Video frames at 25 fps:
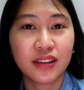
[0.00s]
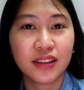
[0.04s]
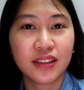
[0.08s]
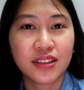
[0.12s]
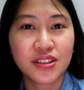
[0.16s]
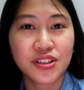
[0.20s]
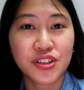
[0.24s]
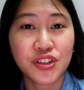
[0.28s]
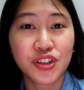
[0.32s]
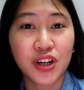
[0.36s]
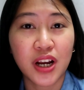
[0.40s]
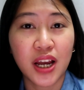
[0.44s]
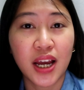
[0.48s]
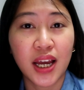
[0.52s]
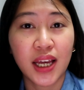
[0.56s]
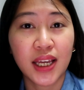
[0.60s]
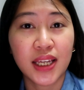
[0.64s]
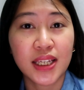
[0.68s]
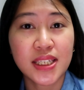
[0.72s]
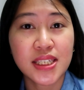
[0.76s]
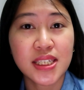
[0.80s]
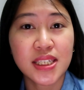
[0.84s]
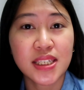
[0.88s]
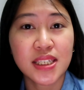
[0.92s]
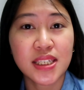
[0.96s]
the
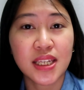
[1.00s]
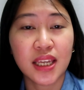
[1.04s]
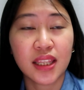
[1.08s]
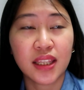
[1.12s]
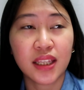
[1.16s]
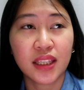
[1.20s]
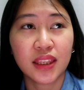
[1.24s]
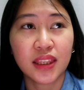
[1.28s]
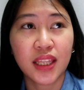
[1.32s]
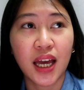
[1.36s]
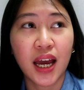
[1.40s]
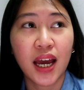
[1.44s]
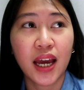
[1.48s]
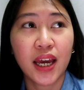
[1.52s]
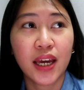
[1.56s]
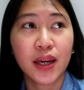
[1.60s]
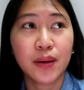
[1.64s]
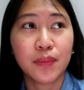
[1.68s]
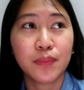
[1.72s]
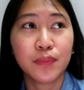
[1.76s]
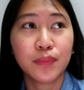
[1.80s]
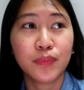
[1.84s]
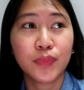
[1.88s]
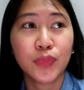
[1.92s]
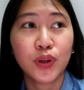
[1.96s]
stress and the
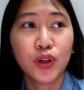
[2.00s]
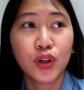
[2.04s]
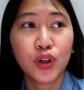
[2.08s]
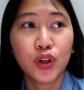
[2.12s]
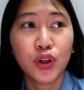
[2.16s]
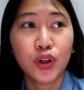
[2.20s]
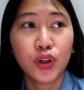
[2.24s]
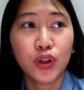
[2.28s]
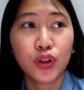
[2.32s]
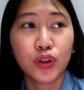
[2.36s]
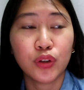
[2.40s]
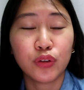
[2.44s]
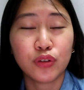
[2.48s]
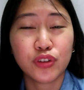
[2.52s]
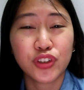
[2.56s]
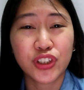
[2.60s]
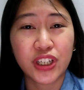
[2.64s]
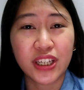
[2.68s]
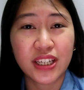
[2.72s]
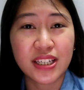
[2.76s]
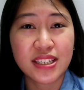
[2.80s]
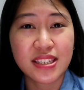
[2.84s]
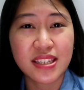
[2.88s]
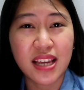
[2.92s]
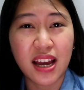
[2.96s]
time to
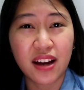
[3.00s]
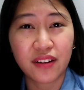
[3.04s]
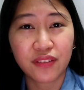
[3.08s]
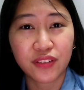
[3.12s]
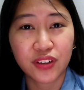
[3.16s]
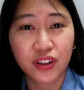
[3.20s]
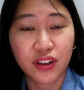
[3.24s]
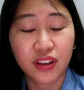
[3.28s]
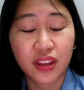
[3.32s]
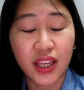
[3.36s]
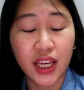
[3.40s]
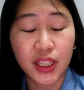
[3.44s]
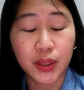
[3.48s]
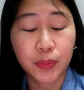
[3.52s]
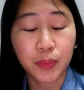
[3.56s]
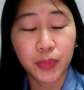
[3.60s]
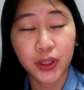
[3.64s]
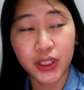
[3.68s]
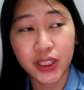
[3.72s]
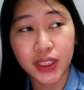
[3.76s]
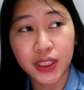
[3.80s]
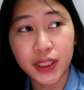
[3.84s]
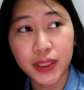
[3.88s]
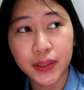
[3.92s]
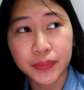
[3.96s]
chase after that
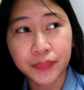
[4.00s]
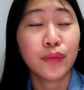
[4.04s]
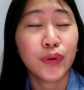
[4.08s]
money.